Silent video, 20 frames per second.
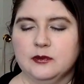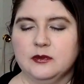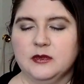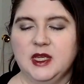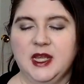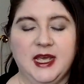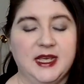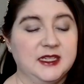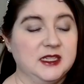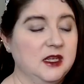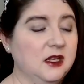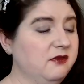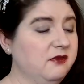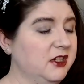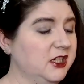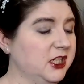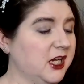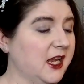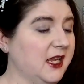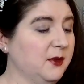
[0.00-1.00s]
Yes,
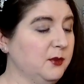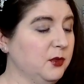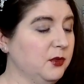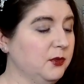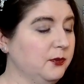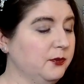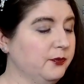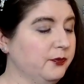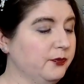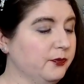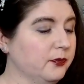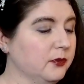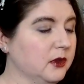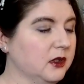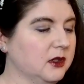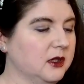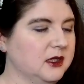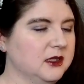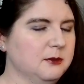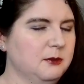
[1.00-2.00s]
lovely shape.
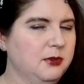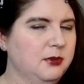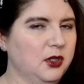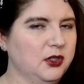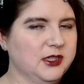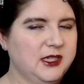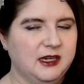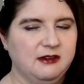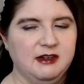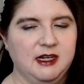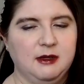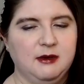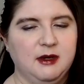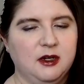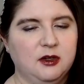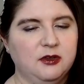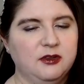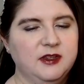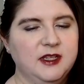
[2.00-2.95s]
It's blocked out really well.